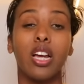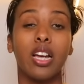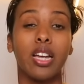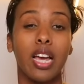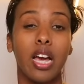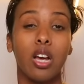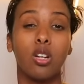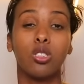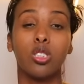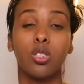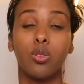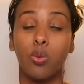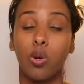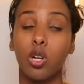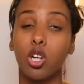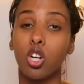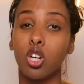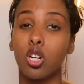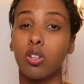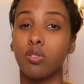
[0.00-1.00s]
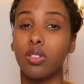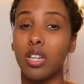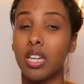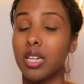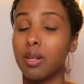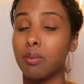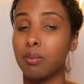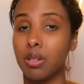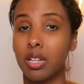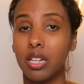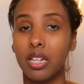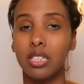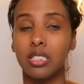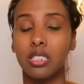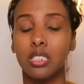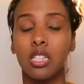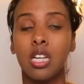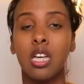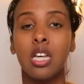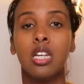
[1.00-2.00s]
accounts of what could have taken
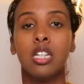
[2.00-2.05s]
place.